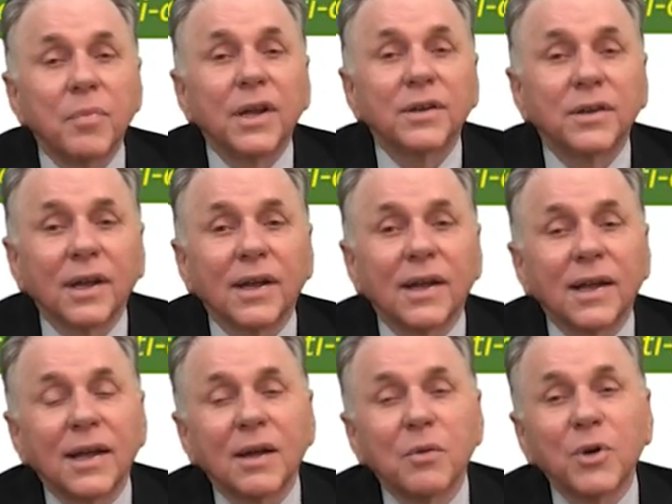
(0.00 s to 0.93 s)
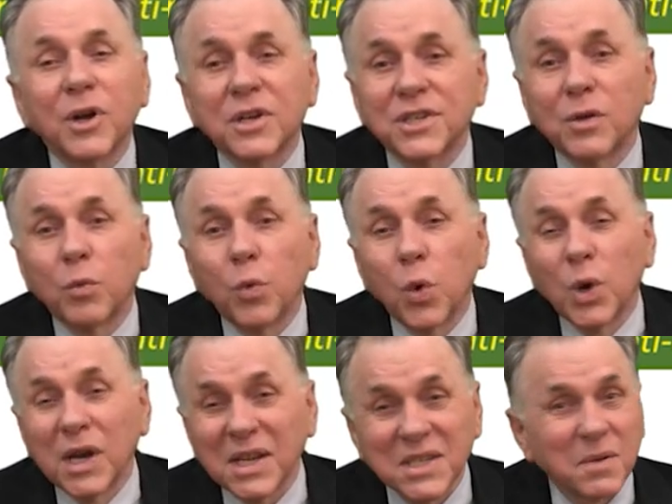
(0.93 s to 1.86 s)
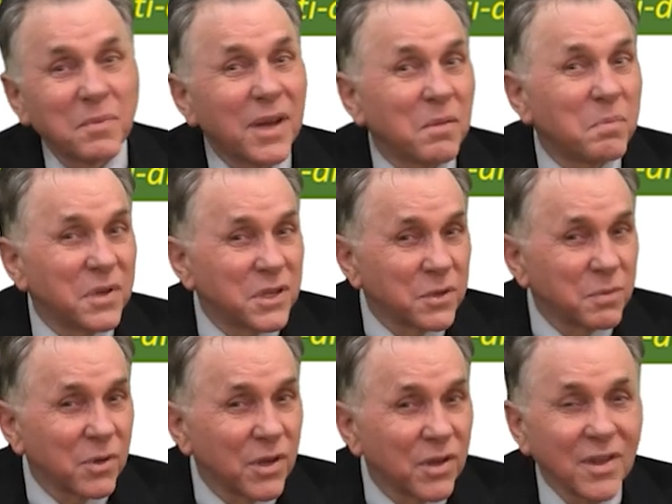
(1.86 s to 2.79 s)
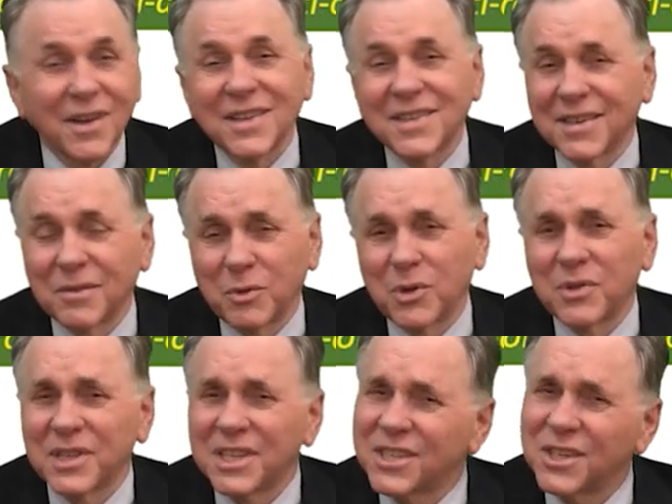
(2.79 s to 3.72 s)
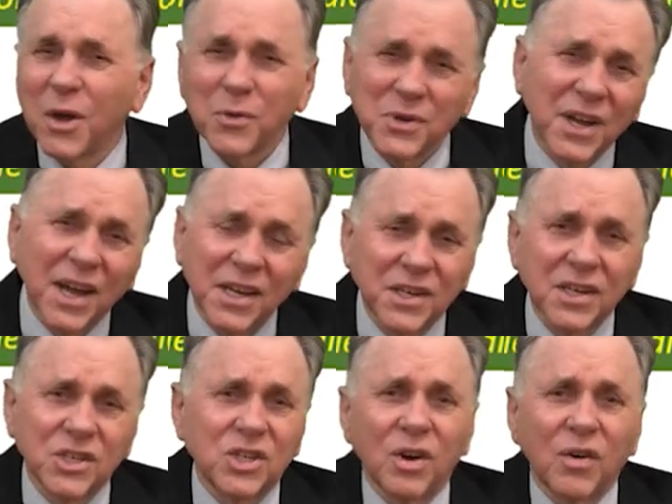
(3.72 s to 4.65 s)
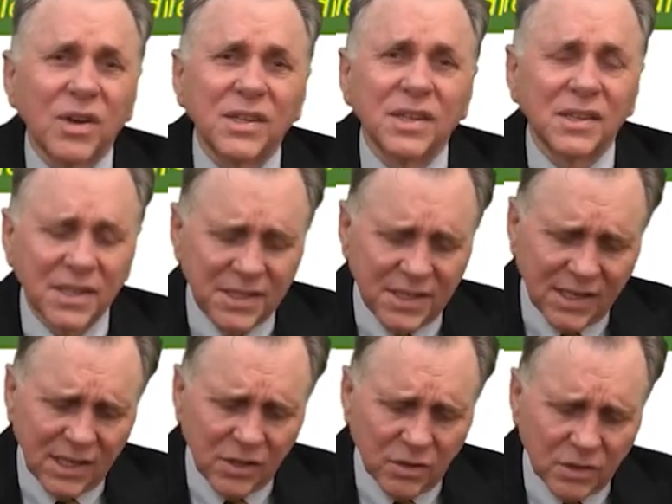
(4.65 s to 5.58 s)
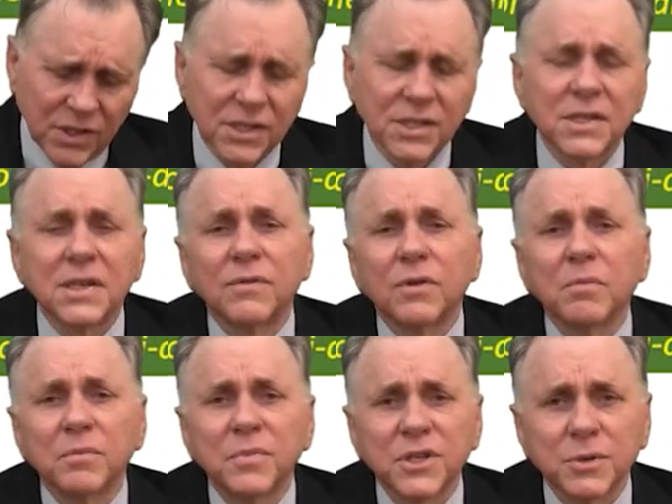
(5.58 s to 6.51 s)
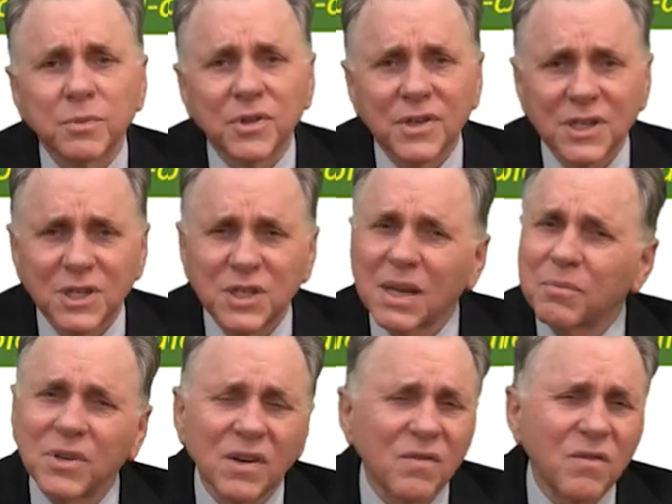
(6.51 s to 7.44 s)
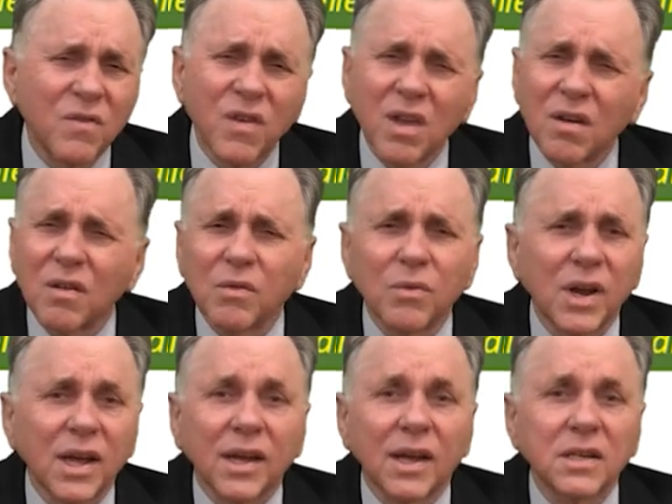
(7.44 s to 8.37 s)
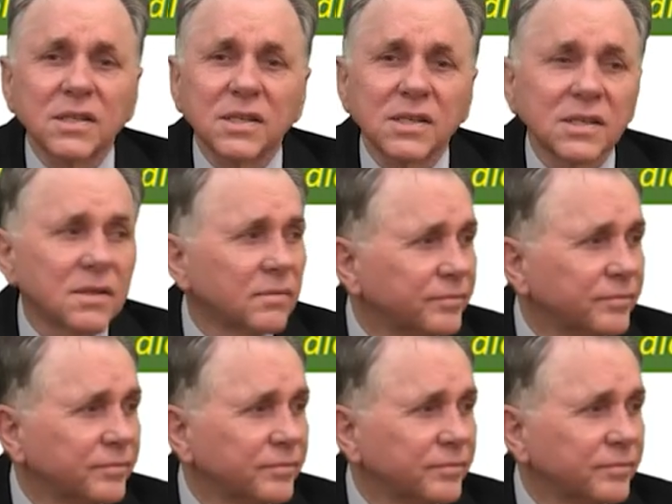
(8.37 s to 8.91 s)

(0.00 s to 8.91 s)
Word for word: But uh, when I see warnings about bismuth, I say, well, there's no data showing that there's any toxicity from bismuth, except in very rare cases.